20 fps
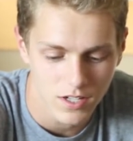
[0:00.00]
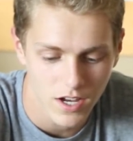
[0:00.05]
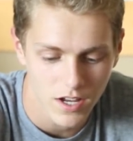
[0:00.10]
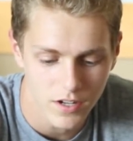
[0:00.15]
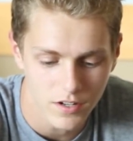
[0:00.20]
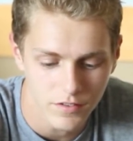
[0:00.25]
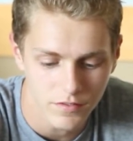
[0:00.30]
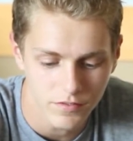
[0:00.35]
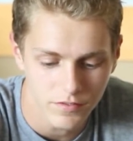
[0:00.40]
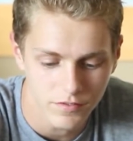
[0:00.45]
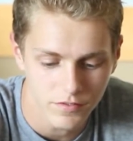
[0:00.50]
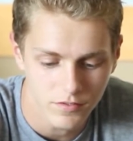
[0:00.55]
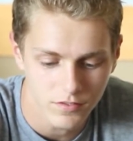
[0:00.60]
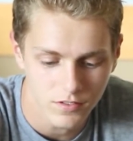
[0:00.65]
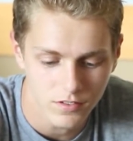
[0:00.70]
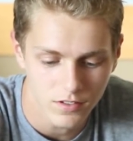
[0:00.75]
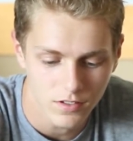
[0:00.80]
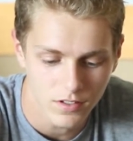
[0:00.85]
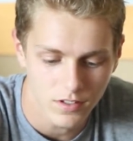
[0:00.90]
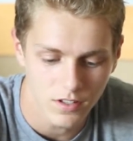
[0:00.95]
kind of
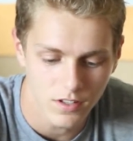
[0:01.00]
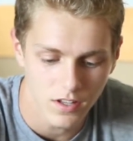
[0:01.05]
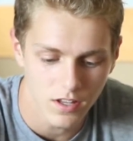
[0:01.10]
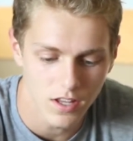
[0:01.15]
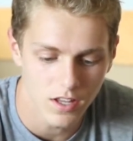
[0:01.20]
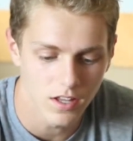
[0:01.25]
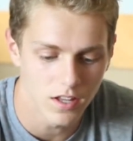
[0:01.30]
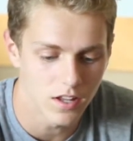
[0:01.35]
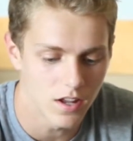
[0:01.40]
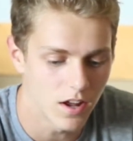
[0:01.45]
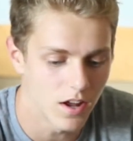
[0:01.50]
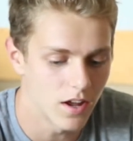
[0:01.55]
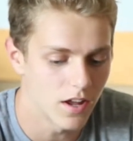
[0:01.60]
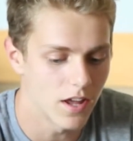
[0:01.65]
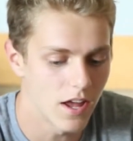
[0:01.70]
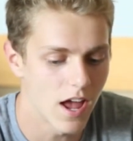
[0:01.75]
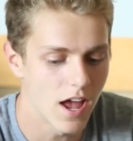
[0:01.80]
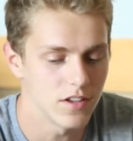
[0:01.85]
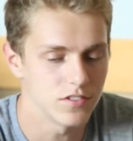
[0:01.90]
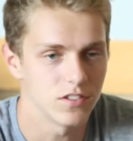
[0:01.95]
it, it
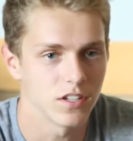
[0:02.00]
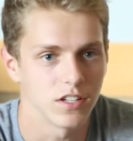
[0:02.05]
has